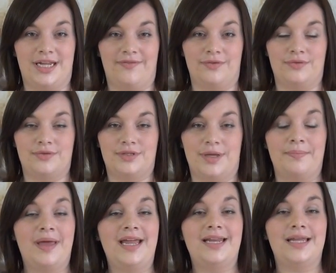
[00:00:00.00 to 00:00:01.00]
levels
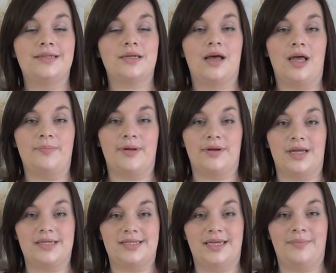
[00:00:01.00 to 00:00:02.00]
and may lead to
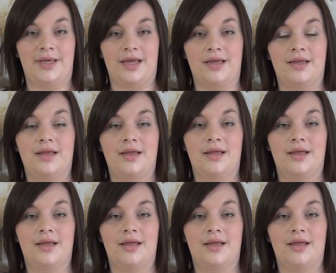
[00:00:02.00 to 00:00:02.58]
hypoglycemia.